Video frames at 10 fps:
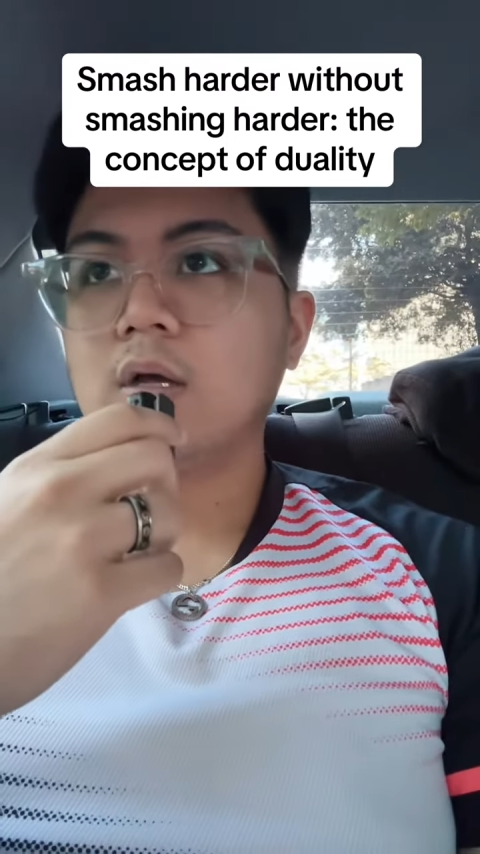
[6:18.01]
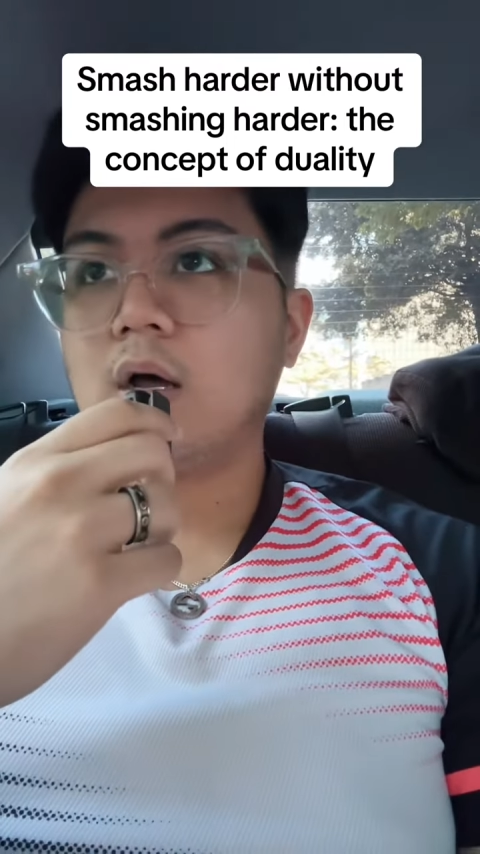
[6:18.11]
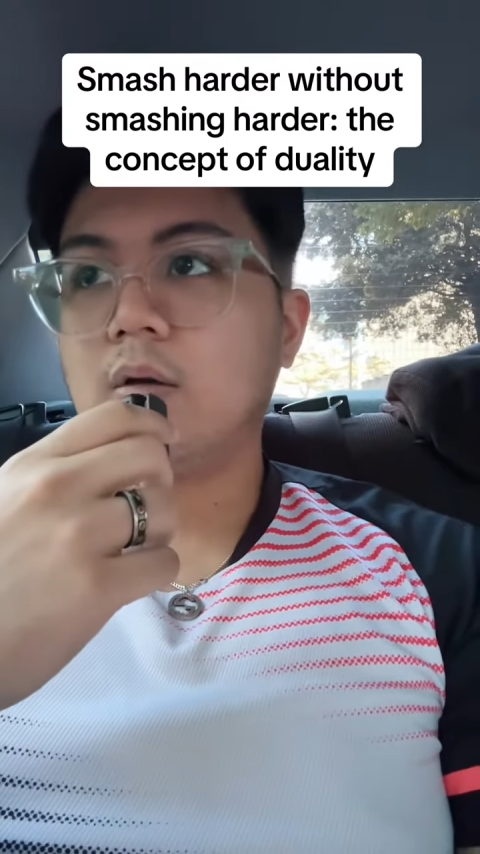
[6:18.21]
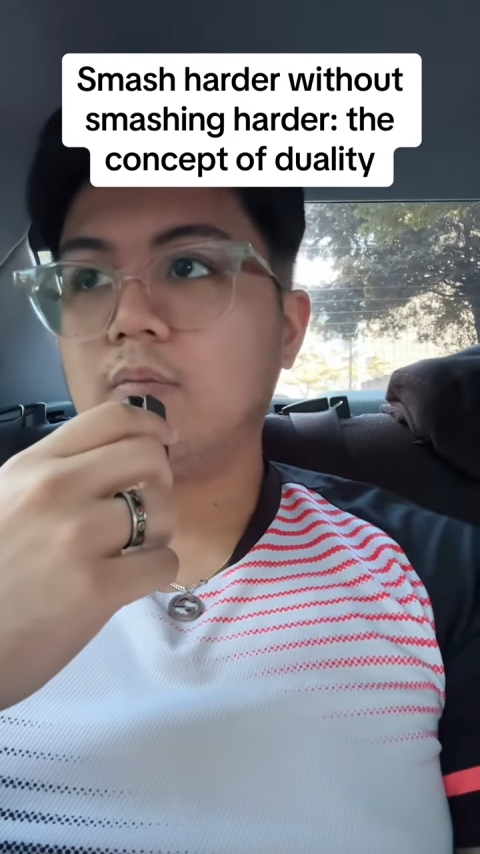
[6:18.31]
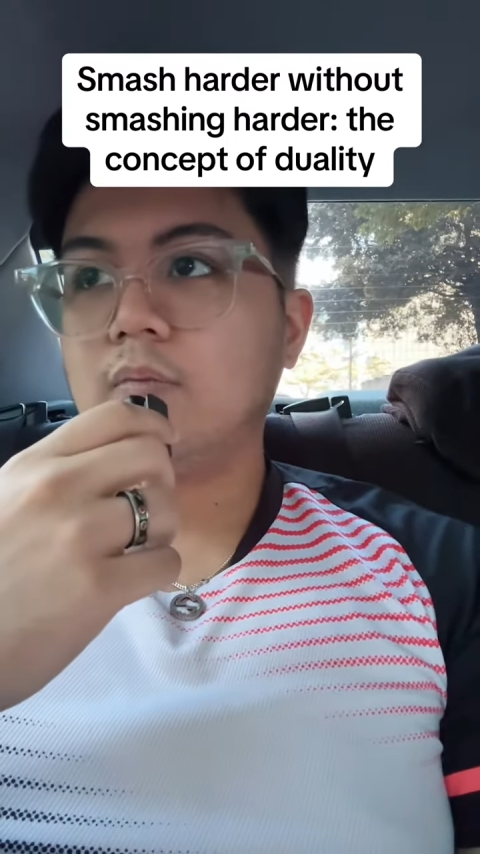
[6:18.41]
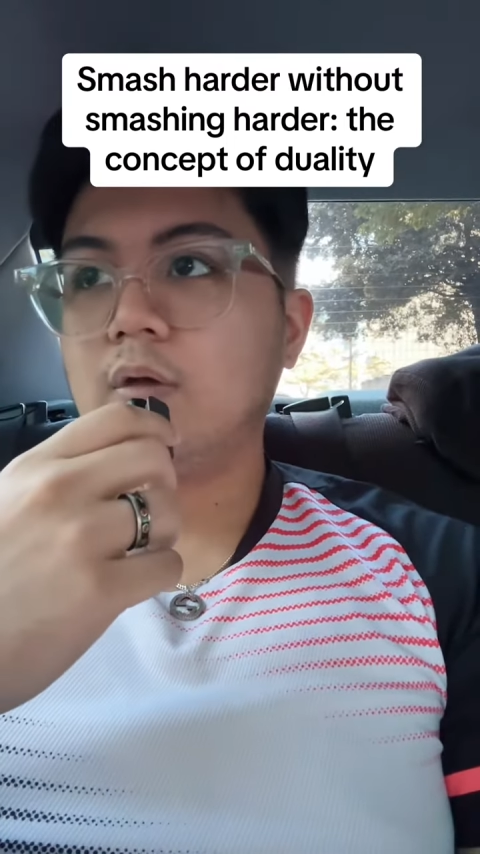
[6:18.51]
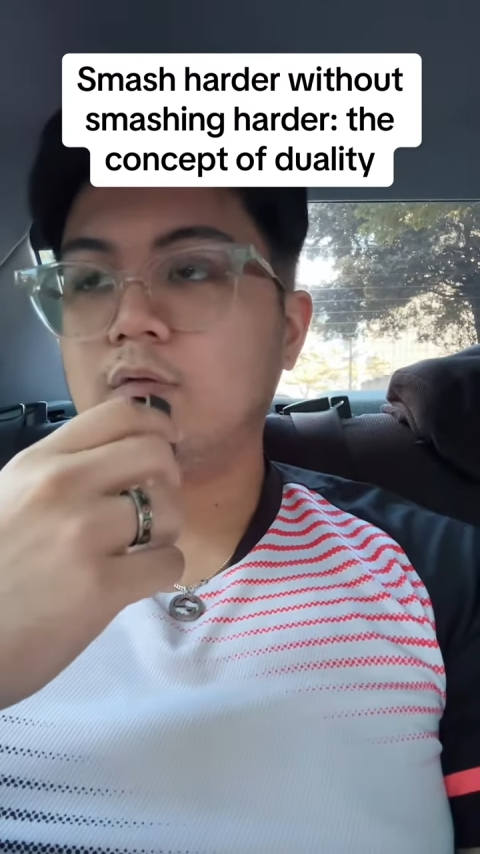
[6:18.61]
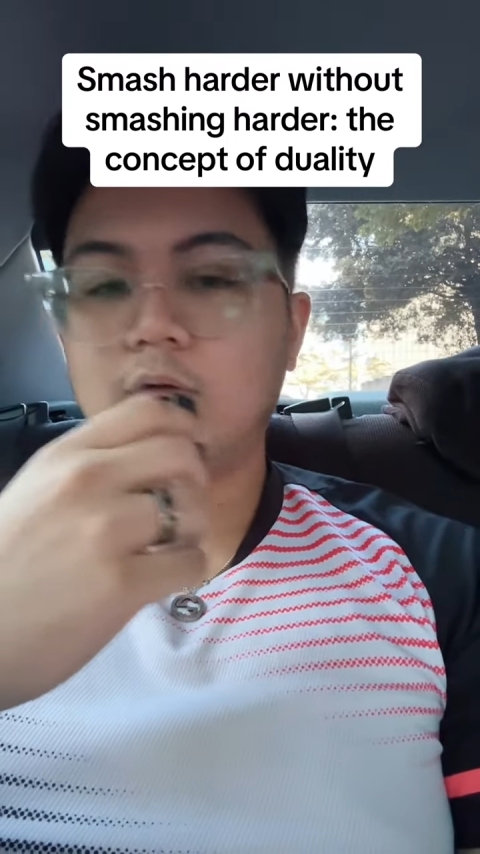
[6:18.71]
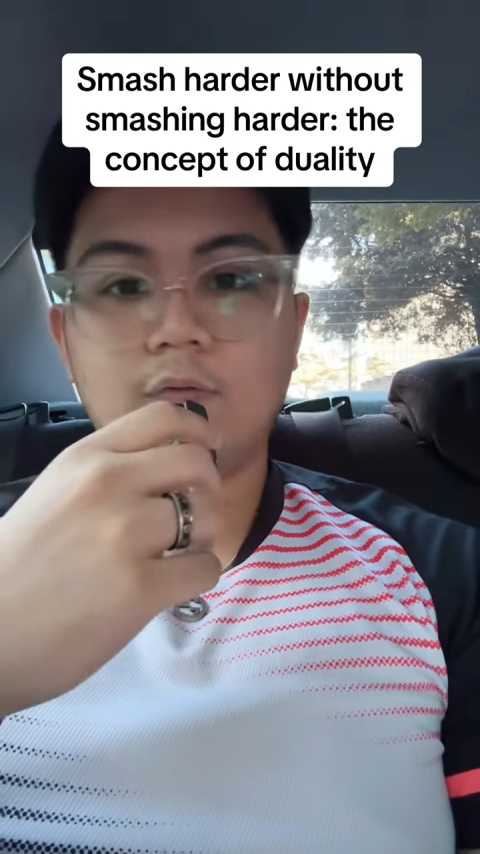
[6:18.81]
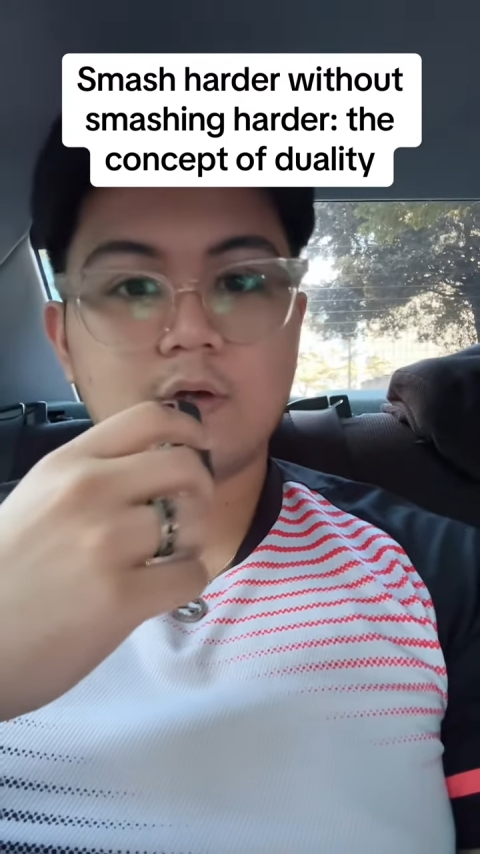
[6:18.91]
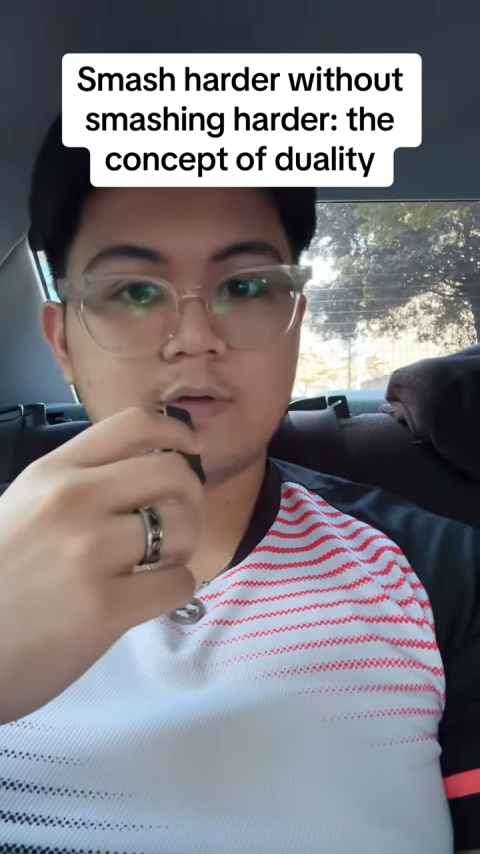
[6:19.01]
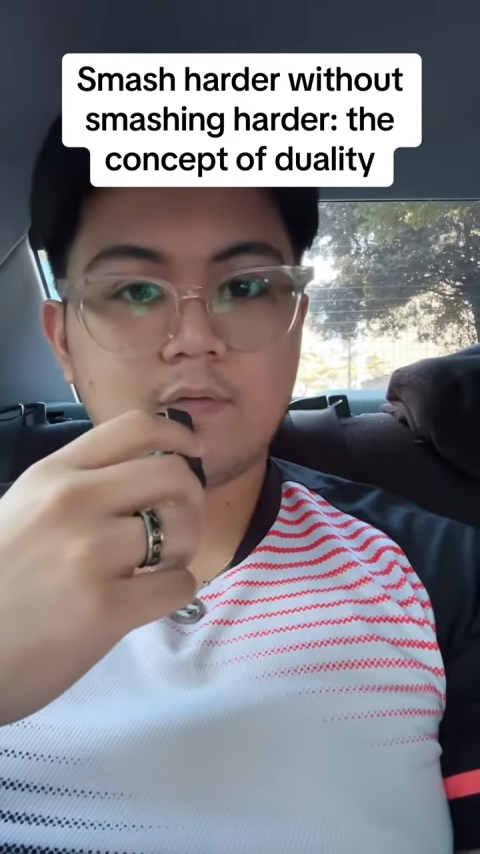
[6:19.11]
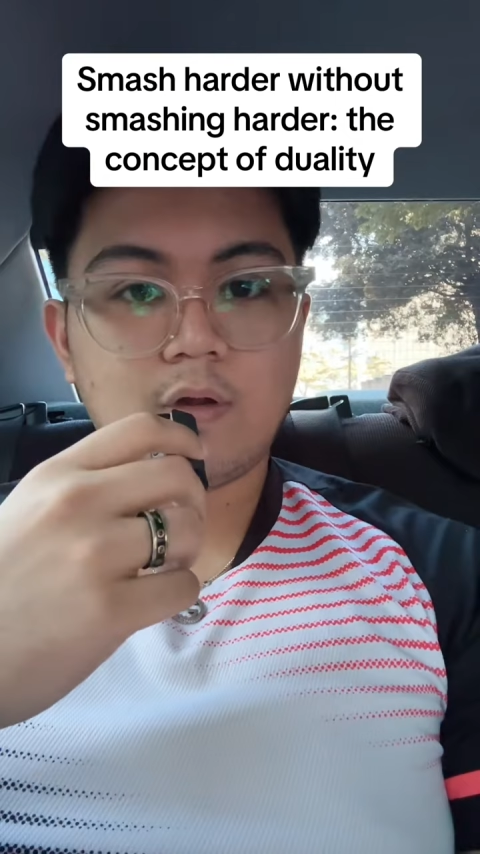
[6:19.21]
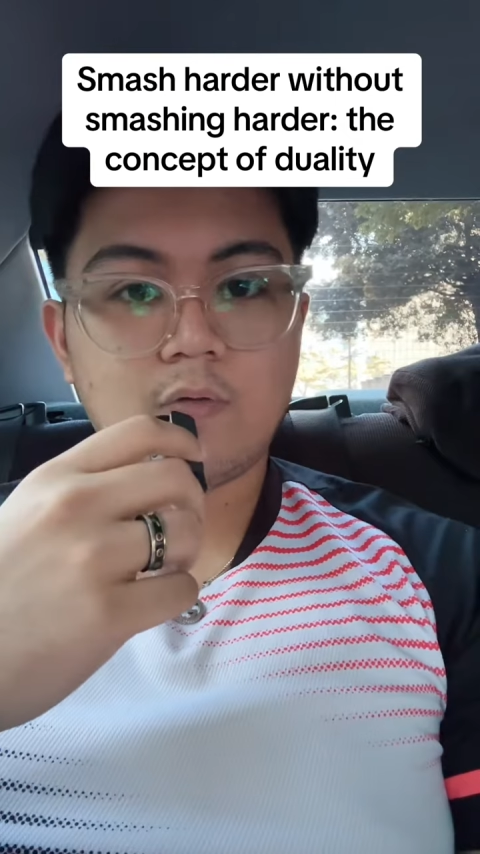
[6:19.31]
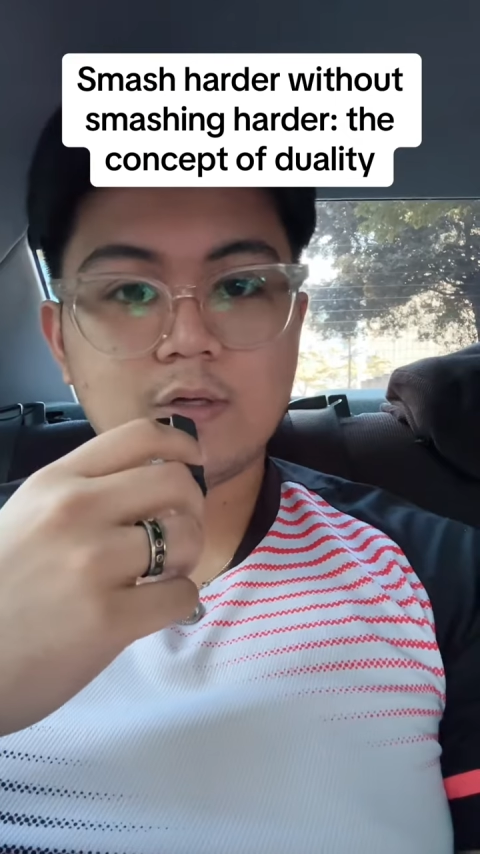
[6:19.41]
So if you guys
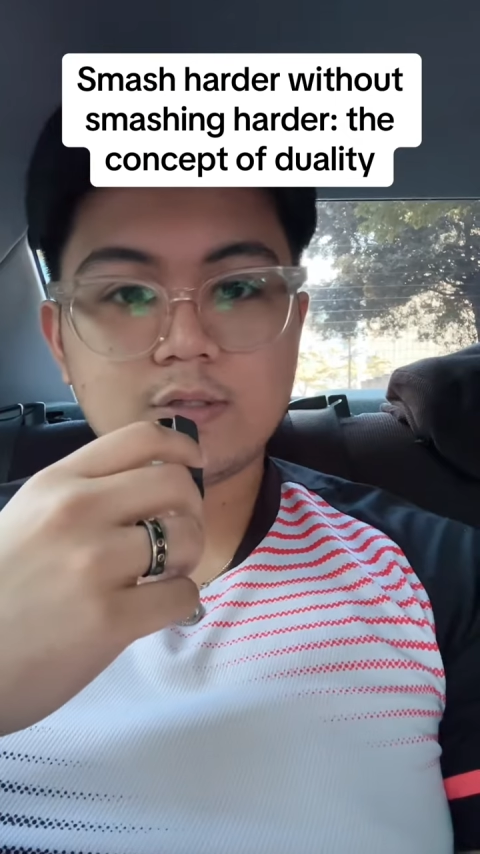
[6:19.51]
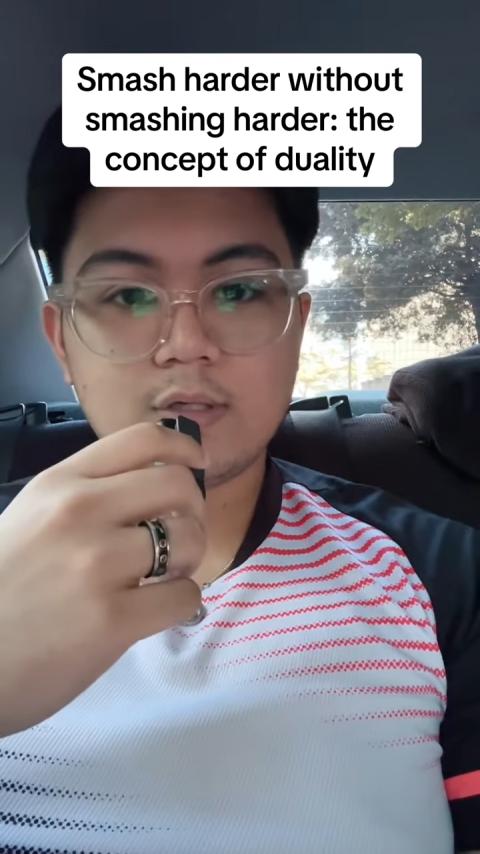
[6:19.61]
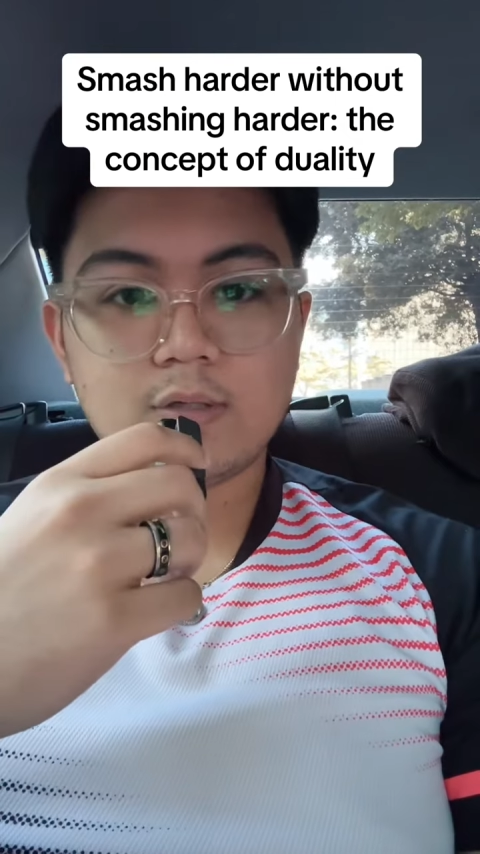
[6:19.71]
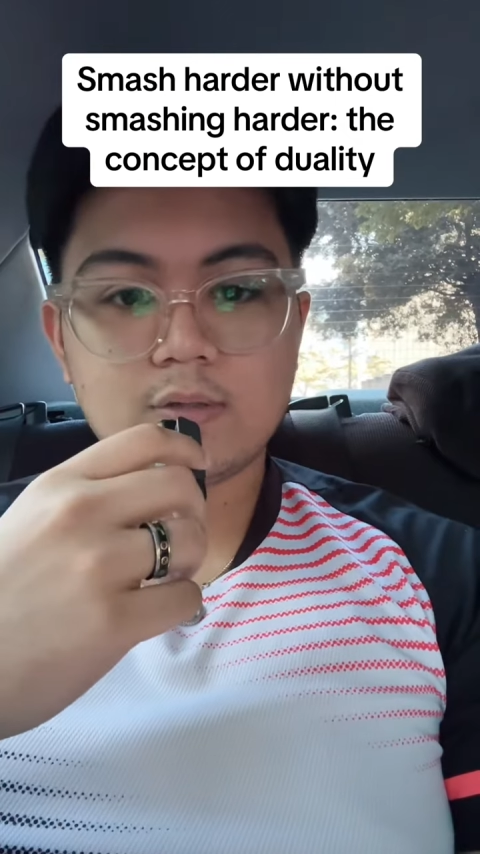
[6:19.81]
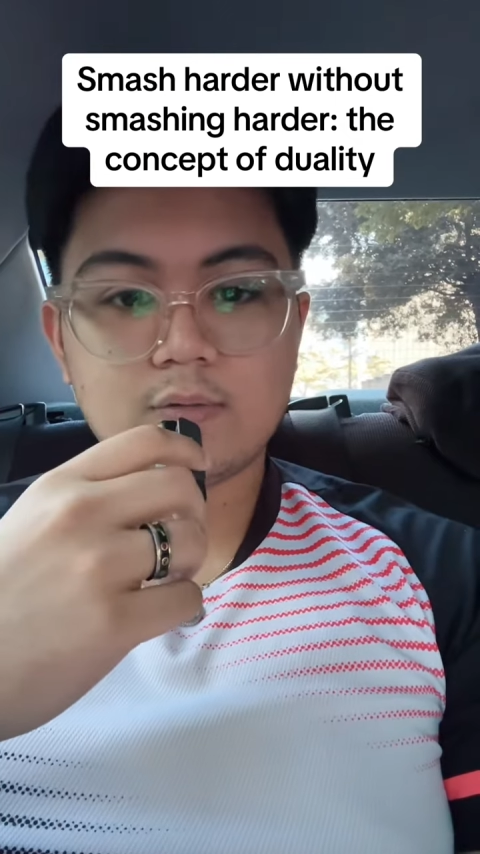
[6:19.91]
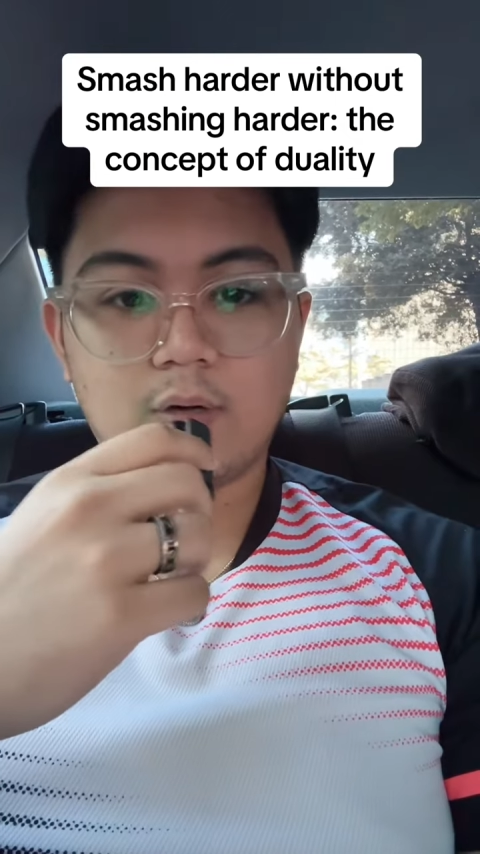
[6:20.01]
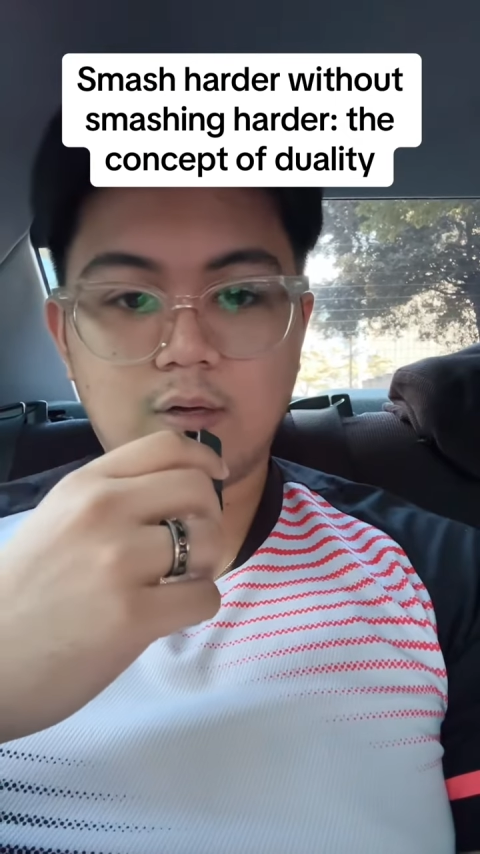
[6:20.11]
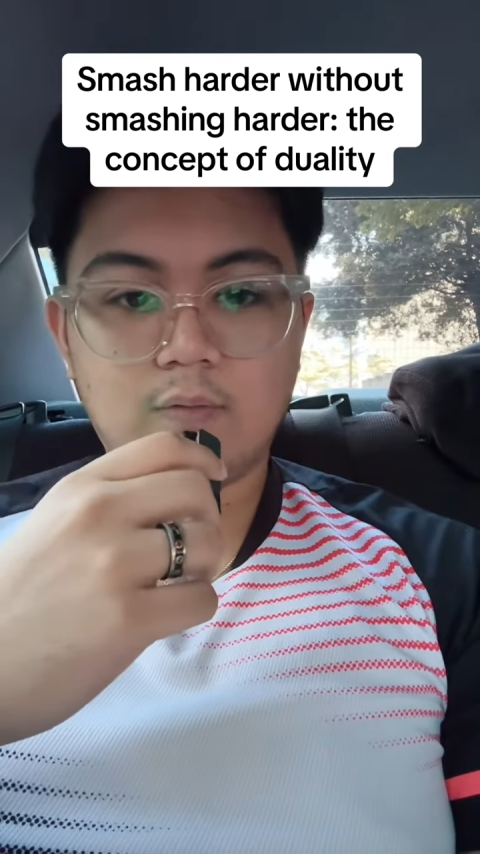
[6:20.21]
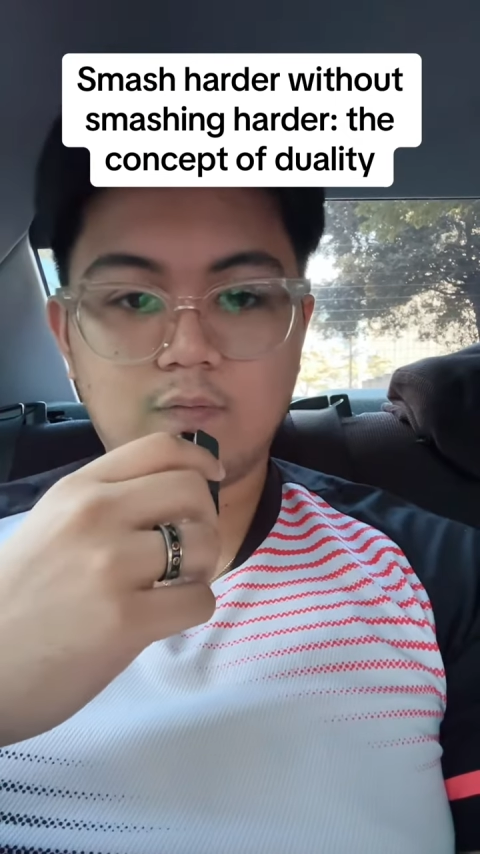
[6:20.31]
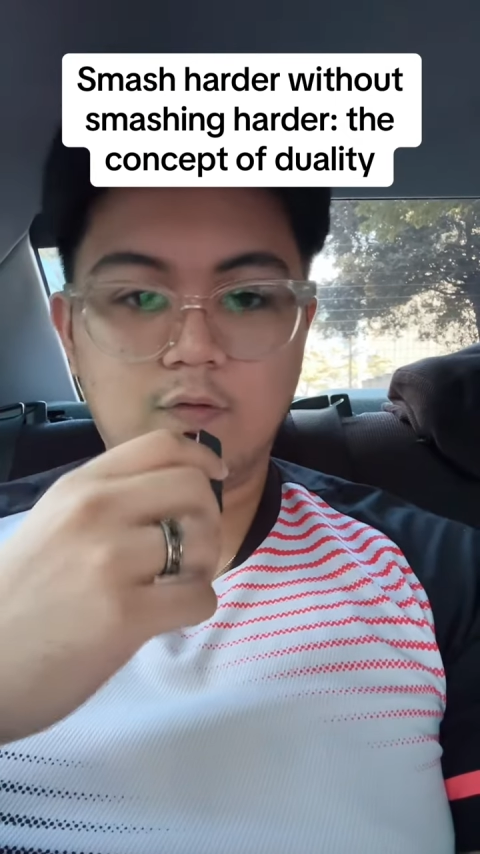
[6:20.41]
have any questions, right,